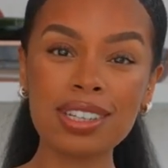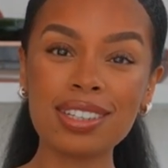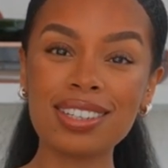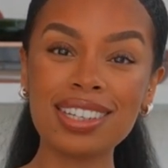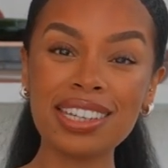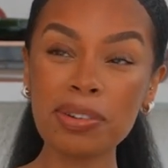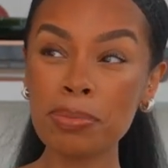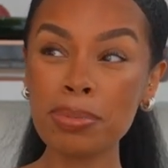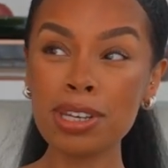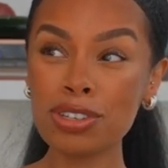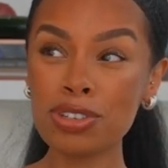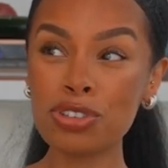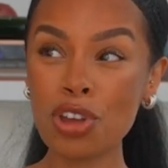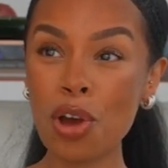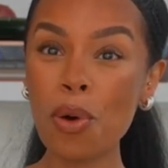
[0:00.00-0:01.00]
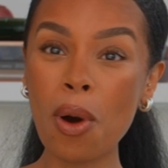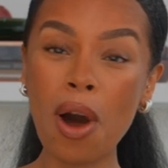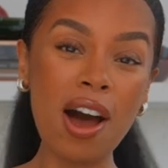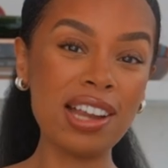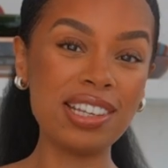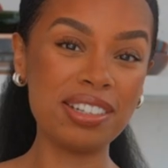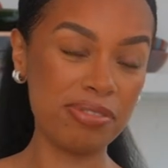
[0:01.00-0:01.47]
It can be so
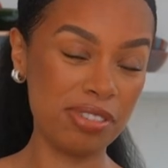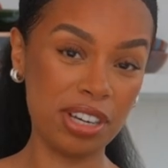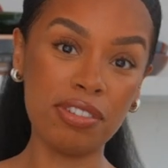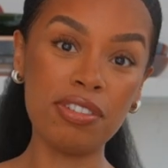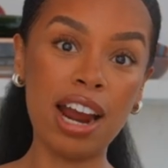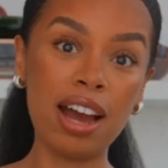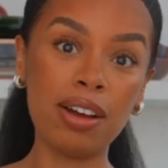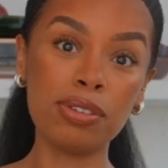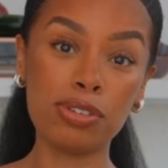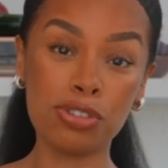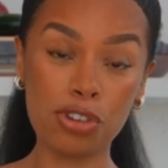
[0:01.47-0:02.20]
hard to figure out.